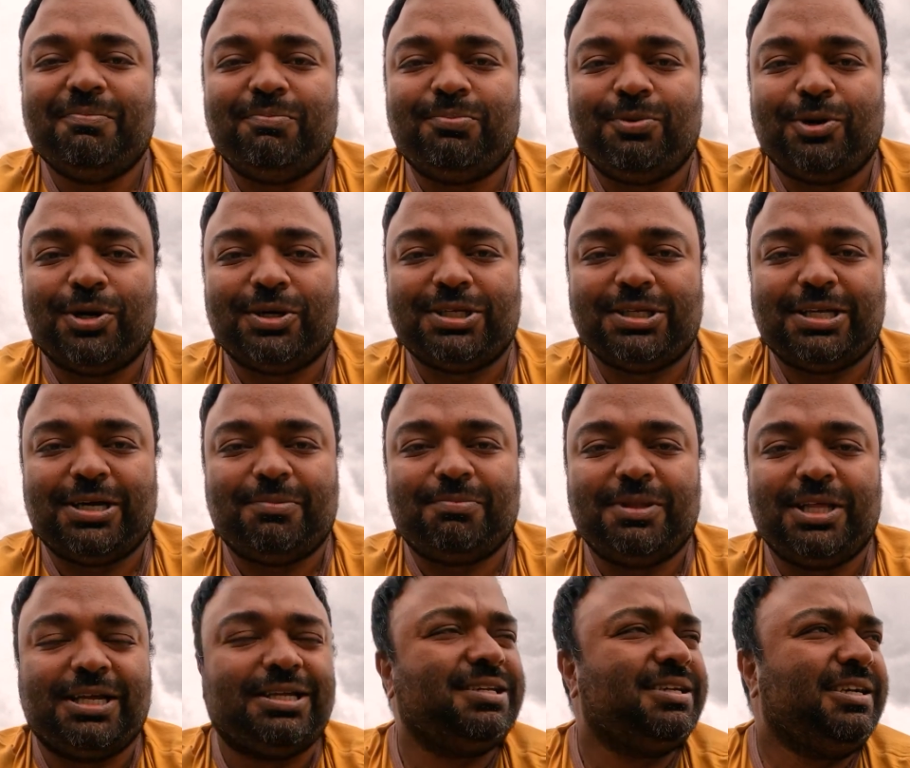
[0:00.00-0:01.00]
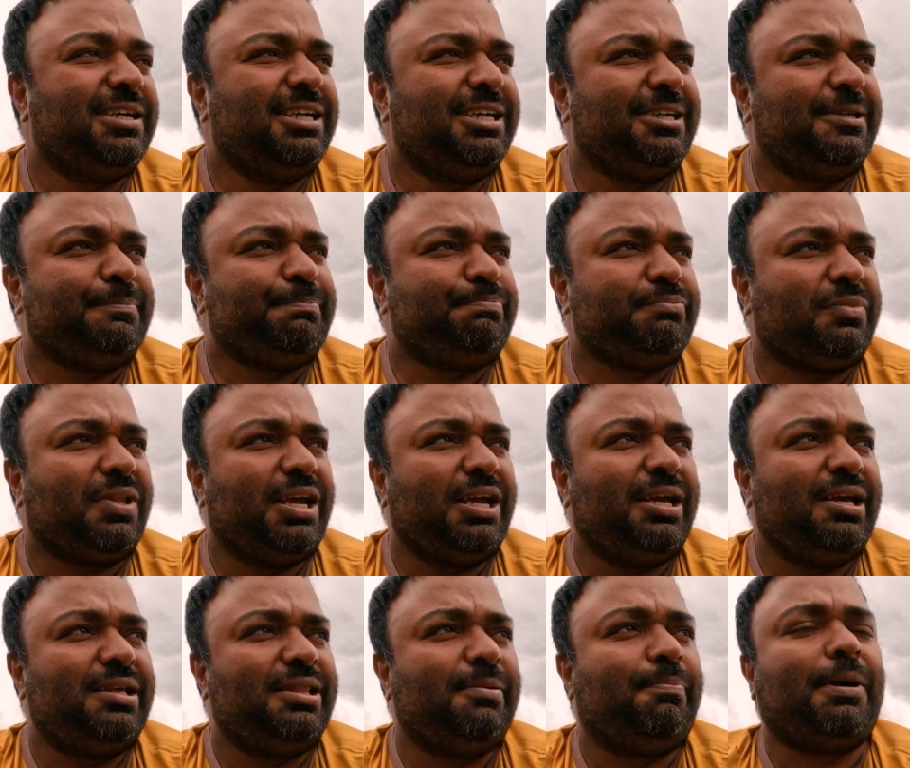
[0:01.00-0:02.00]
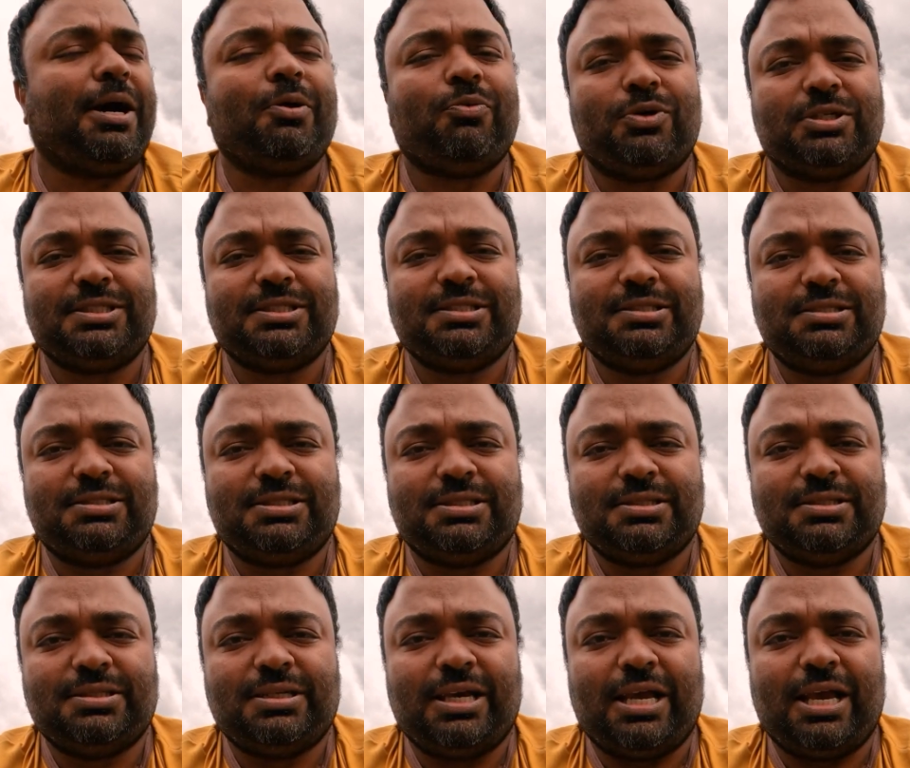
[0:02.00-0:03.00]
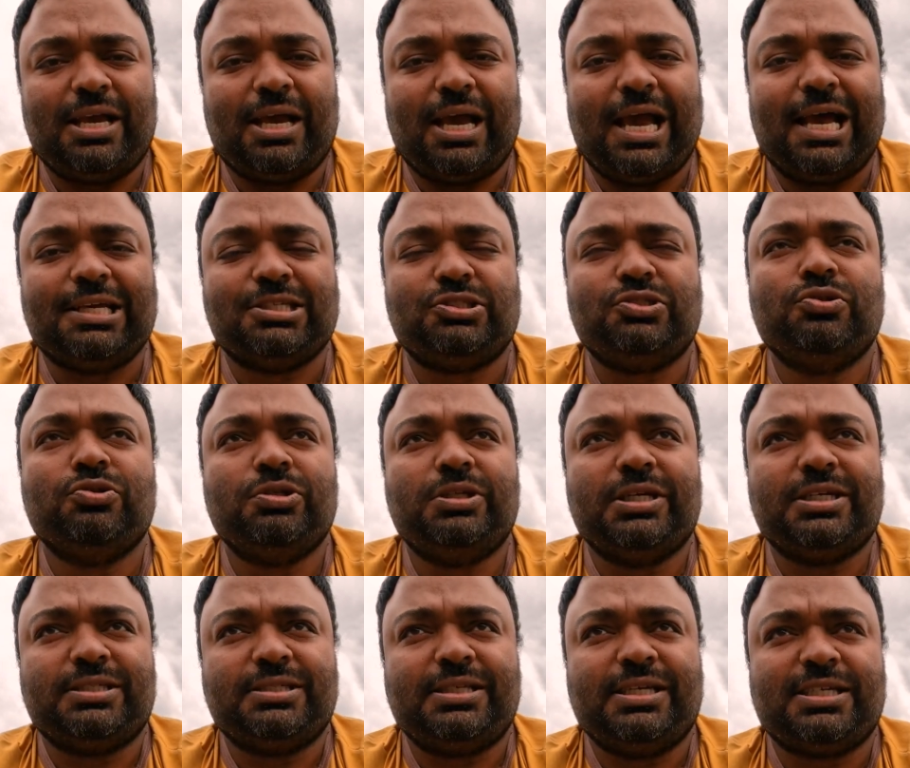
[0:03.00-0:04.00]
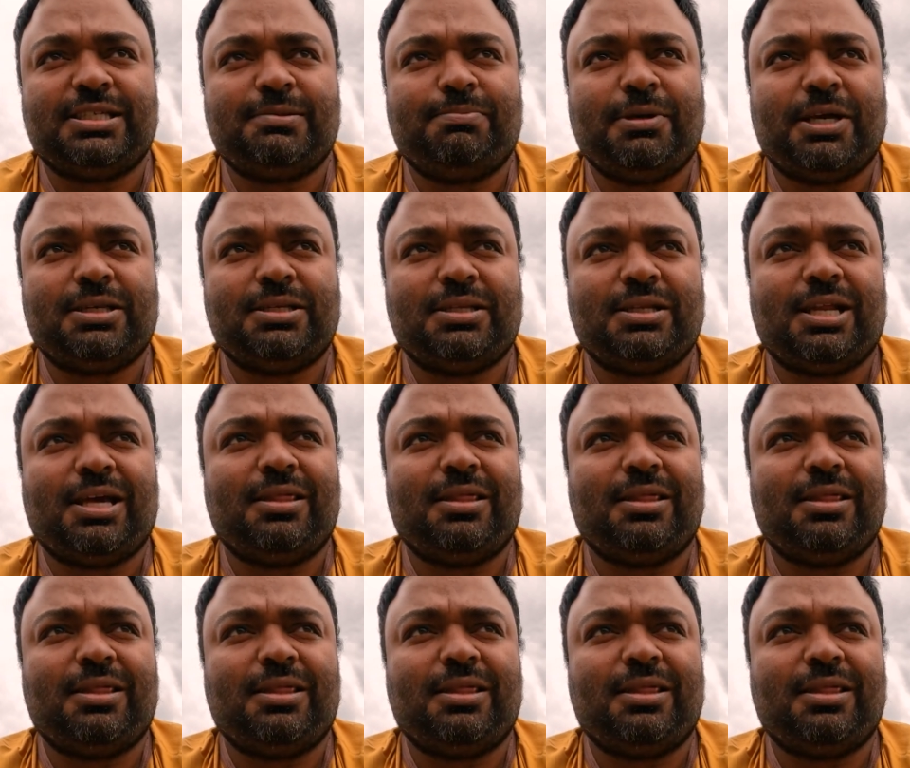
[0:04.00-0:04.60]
brought it up that the pie wasn't as good as he expected.